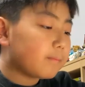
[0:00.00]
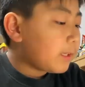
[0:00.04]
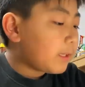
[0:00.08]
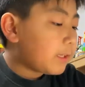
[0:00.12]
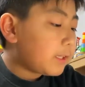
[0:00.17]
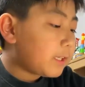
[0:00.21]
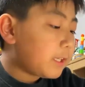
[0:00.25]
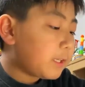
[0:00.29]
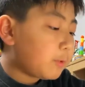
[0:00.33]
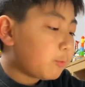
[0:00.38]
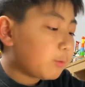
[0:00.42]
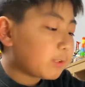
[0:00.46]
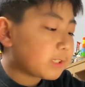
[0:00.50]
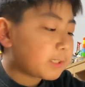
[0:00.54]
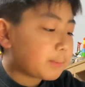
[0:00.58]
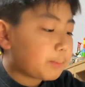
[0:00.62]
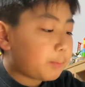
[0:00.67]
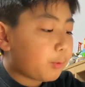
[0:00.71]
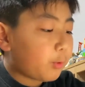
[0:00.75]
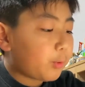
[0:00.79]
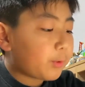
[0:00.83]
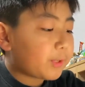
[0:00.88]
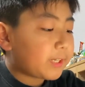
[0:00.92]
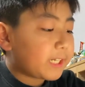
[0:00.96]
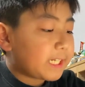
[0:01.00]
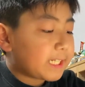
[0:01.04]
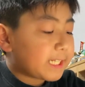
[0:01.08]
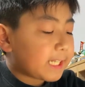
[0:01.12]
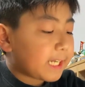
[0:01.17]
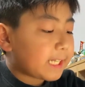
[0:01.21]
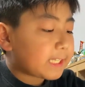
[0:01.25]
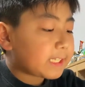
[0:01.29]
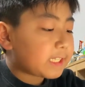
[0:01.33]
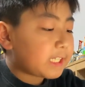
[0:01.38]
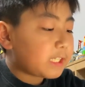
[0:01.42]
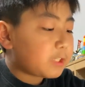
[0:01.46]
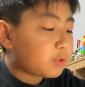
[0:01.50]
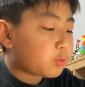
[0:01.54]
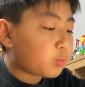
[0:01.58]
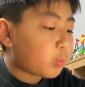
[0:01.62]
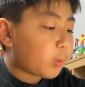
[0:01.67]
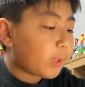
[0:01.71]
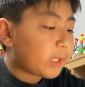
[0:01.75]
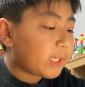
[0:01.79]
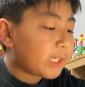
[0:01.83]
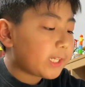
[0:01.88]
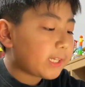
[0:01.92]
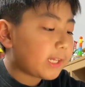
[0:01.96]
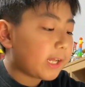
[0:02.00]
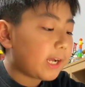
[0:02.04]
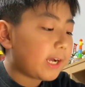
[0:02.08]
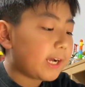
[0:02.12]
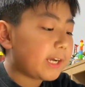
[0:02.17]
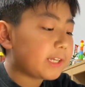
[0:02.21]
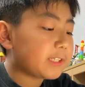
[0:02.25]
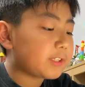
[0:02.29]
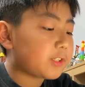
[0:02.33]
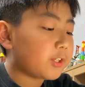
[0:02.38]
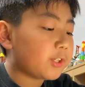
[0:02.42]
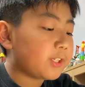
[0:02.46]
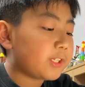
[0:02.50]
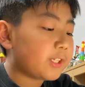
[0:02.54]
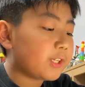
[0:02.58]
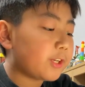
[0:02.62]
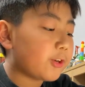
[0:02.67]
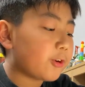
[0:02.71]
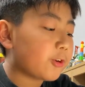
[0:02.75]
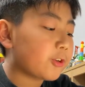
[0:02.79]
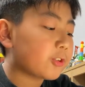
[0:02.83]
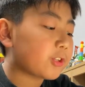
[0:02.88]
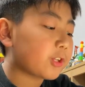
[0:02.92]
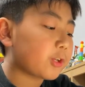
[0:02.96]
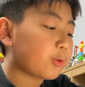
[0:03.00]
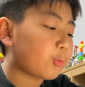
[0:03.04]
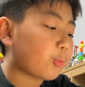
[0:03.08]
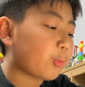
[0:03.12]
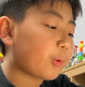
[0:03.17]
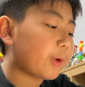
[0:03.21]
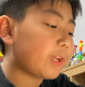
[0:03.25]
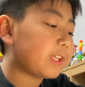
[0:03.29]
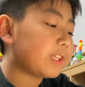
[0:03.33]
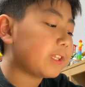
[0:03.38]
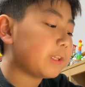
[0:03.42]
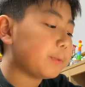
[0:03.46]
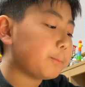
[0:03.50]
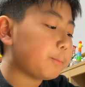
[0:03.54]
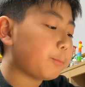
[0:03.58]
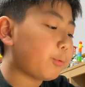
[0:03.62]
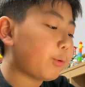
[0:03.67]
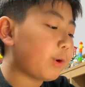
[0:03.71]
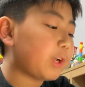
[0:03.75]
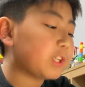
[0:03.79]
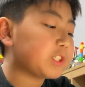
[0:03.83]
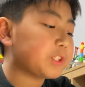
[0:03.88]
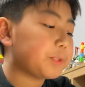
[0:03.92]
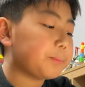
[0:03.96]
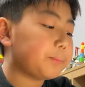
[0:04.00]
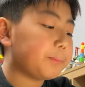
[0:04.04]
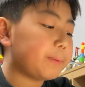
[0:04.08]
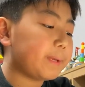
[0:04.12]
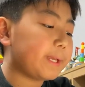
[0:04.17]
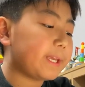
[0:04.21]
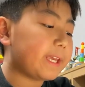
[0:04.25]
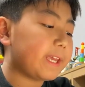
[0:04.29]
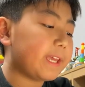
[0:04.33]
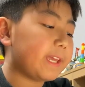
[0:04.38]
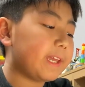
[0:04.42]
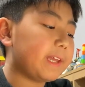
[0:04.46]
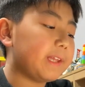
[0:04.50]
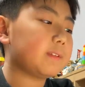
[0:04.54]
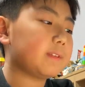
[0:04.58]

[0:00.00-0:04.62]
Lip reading: He was born in 1929, the year the Great Depression began.